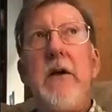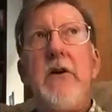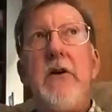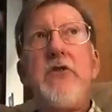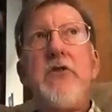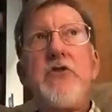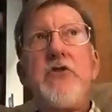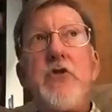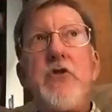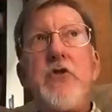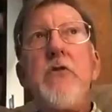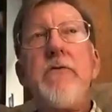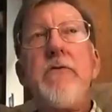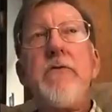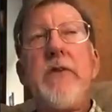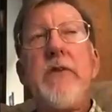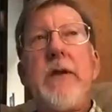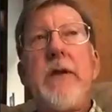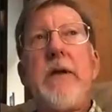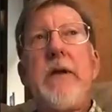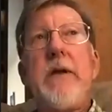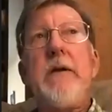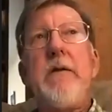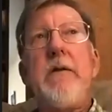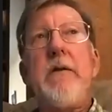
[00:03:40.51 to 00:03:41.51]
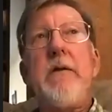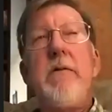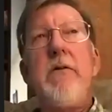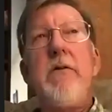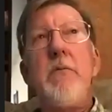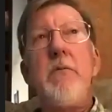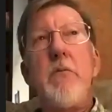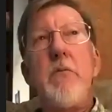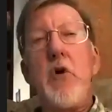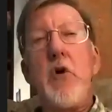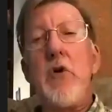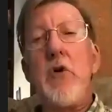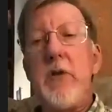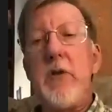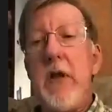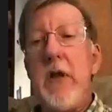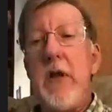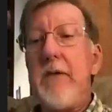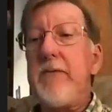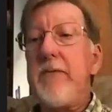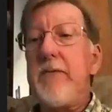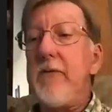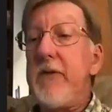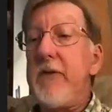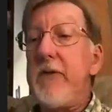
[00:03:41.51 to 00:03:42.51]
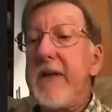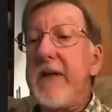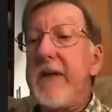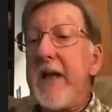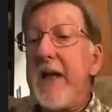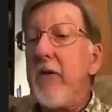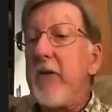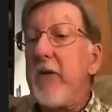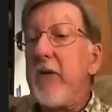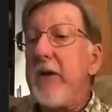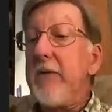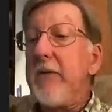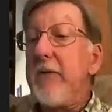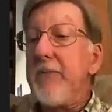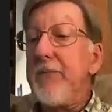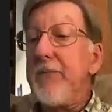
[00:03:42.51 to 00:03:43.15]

surveyed the bird life of the county.